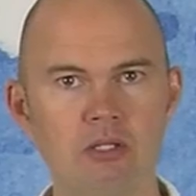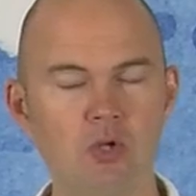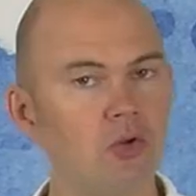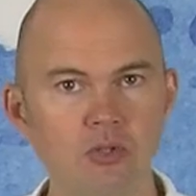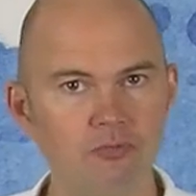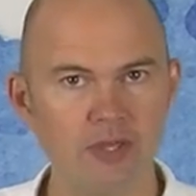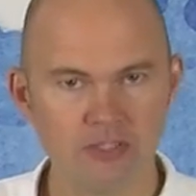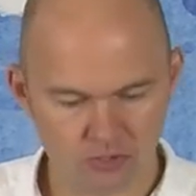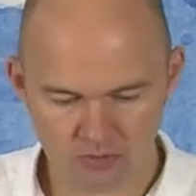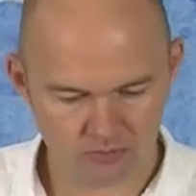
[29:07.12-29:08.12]
Don't you
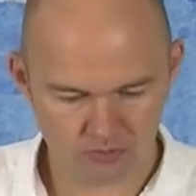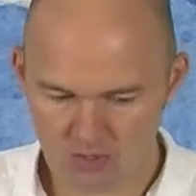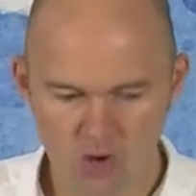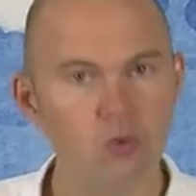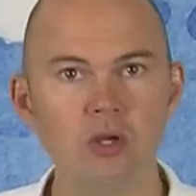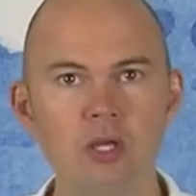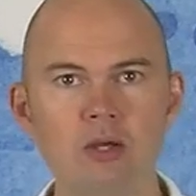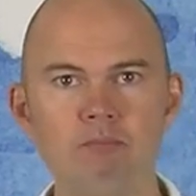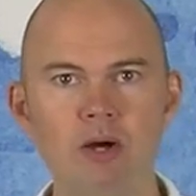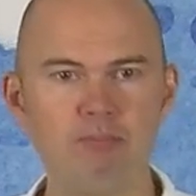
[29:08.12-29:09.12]
think so? No.
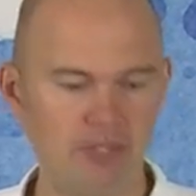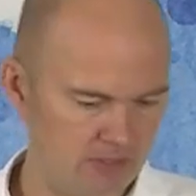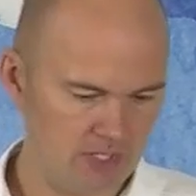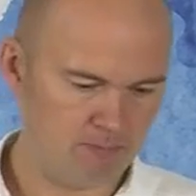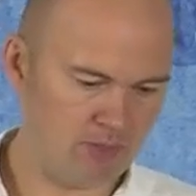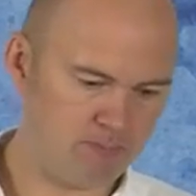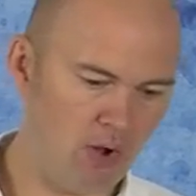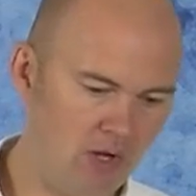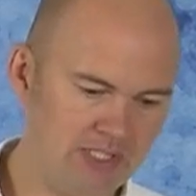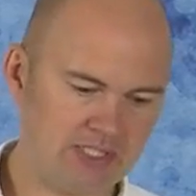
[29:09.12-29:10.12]
But
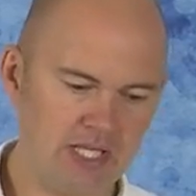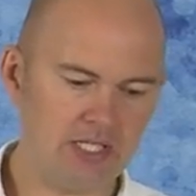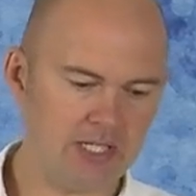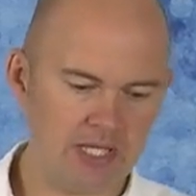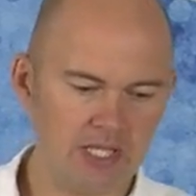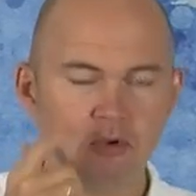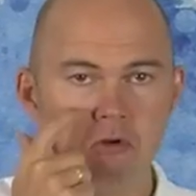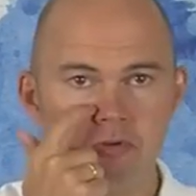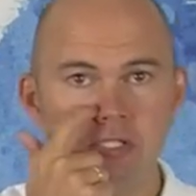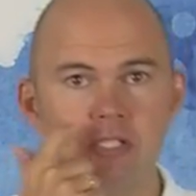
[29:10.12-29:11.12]
Paul is saying that in
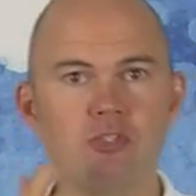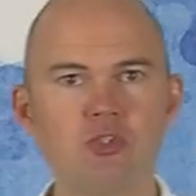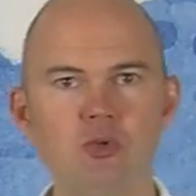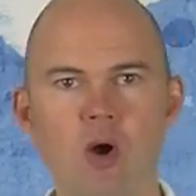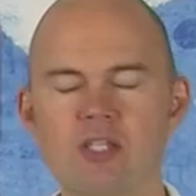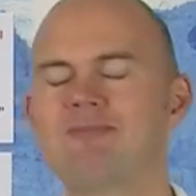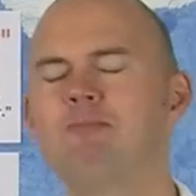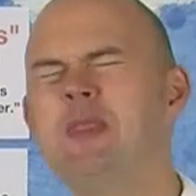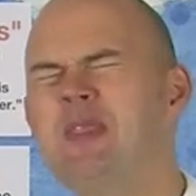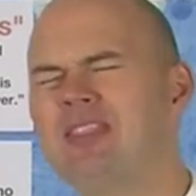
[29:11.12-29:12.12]
Corinthians to us.
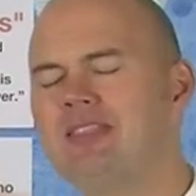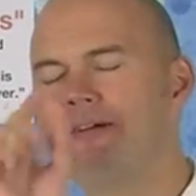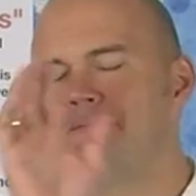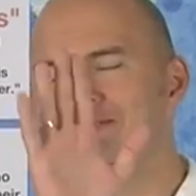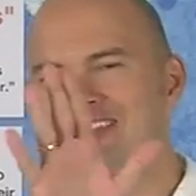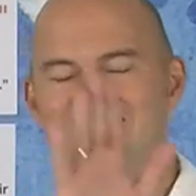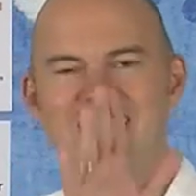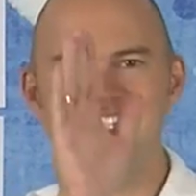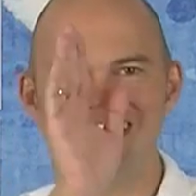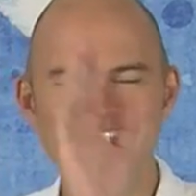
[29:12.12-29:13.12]

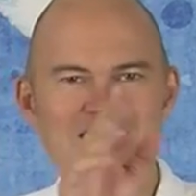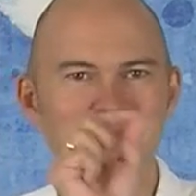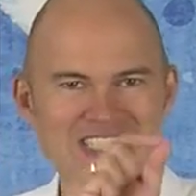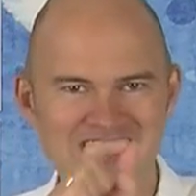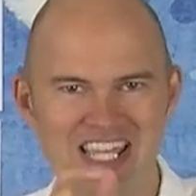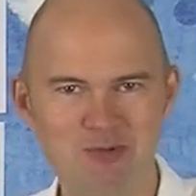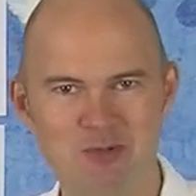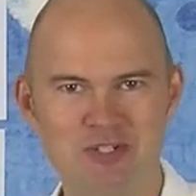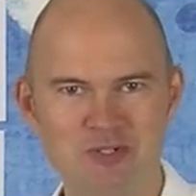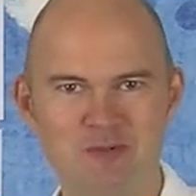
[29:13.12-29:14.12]
This is the mistake
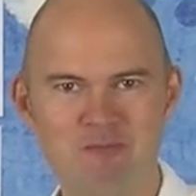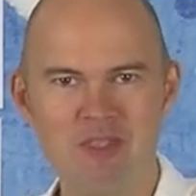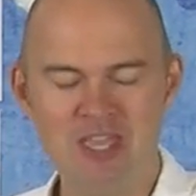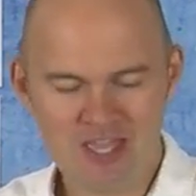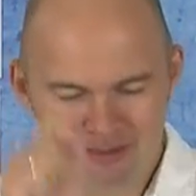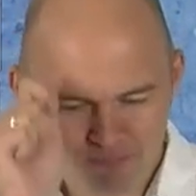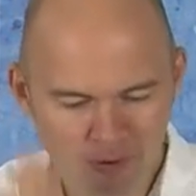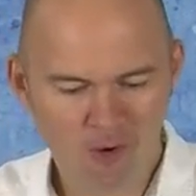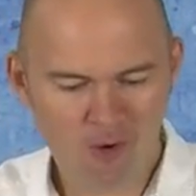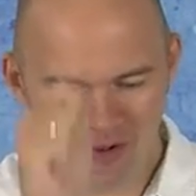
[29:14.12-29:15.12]
we do.
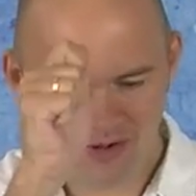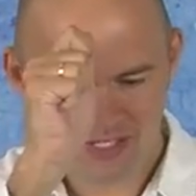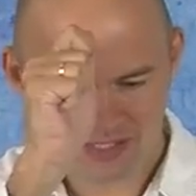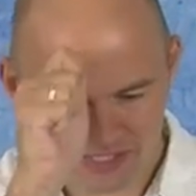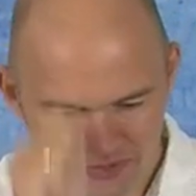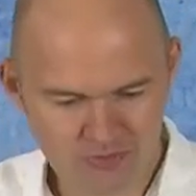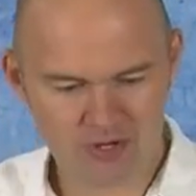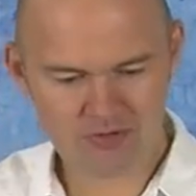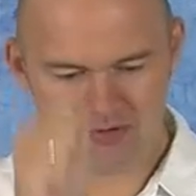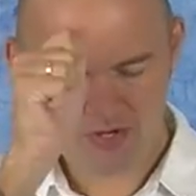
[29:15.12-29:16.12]
Paul did
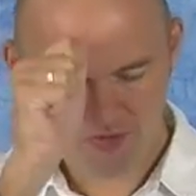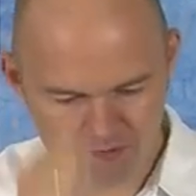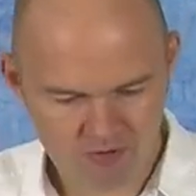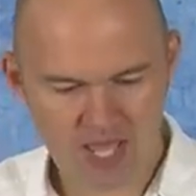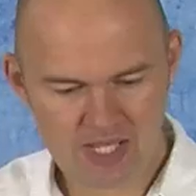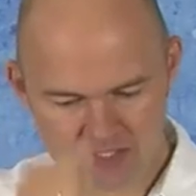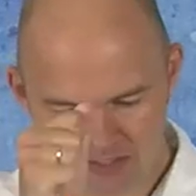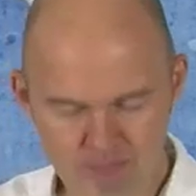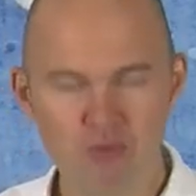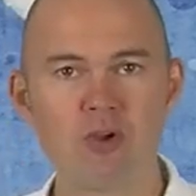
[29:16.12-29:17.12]
not write
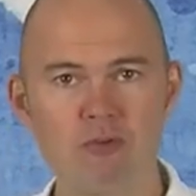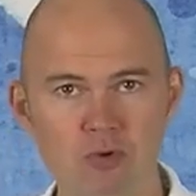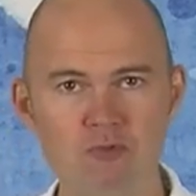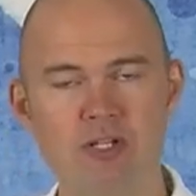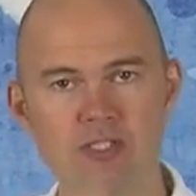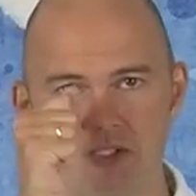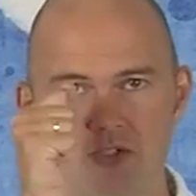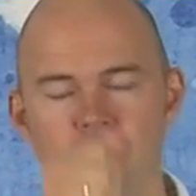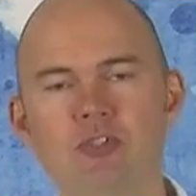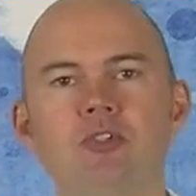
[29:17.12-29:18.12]
the book of Corinthians
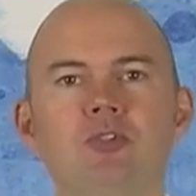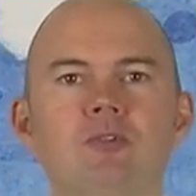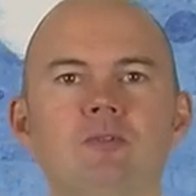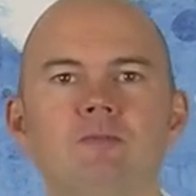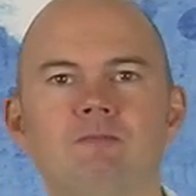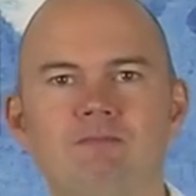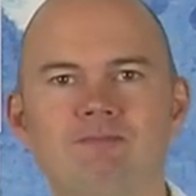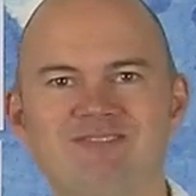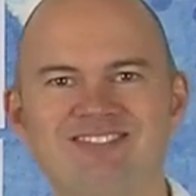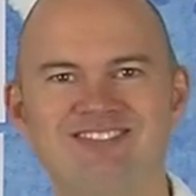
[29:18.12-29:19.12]
to you
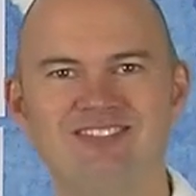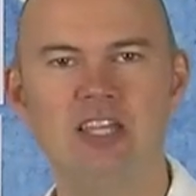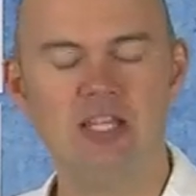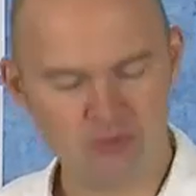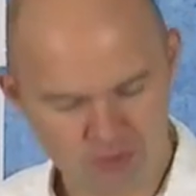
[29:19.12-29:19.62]
and